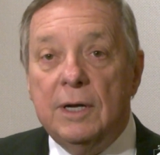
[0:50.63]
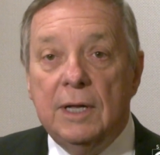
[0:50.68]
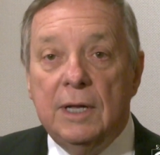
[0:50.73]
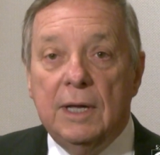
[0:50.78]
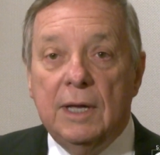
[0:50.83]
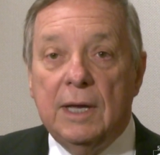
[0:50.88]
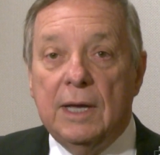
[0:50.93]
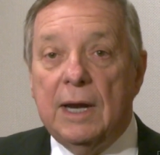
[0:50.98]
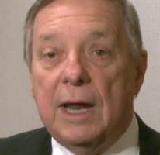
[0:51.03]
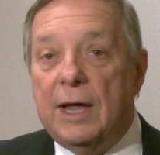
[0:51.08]

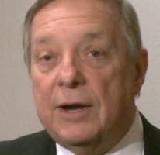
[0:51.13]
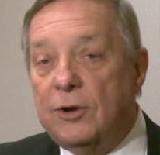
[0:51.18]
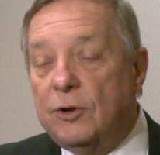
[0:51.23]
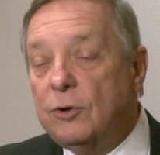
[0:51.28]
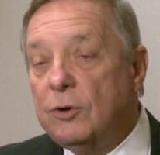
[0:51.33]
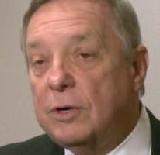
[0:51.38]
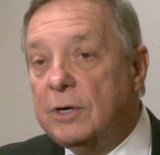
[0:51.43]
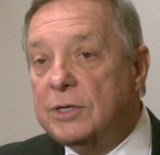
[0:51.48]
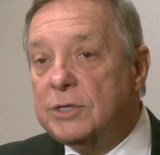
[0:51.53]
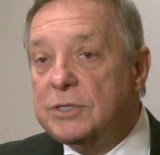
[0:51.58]
he heard it
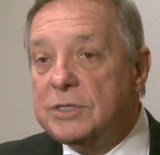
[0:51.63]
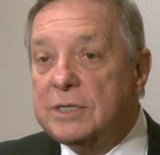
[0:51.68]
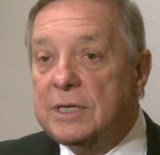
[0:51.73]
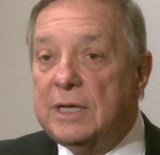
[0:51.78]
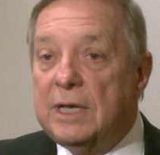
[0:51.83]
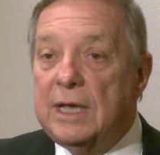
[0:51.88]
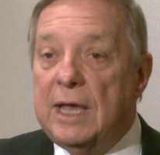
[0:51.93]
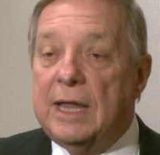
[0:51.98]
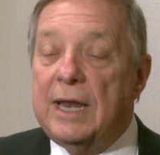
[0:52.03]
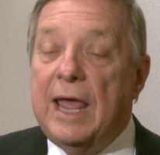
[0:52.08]
all
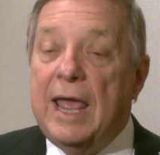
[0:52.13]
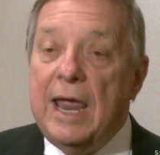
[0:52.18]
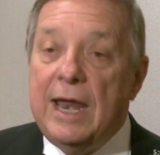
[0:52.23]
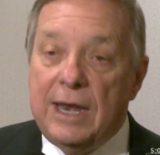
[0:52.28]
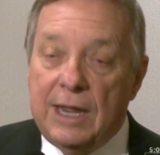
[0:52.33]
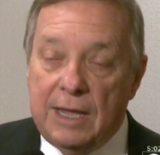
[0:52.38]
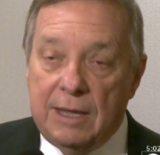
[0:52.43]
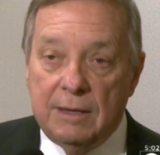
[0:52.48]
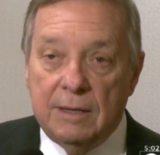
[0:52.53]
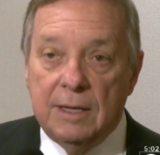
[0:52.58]
with his
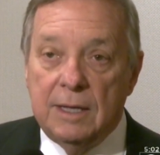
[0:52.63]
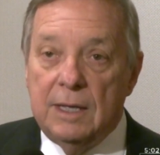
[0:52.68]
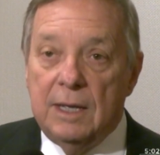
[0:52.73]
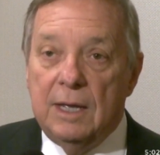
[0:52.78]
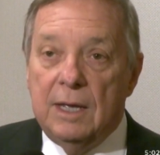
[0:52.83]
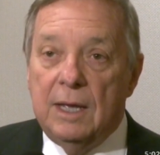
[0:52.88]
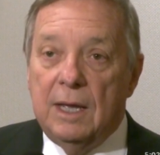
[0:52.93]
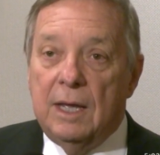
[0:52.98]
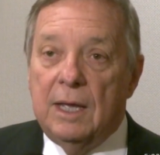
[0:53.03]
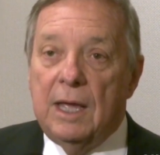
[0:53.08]
own
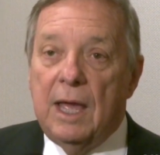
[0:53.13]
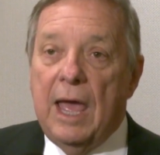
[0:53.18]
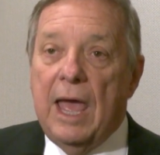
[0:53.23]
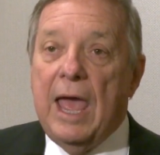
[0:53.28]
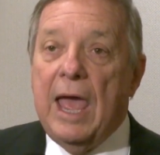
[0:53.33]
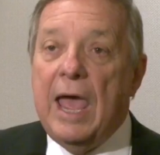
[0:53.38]
ears.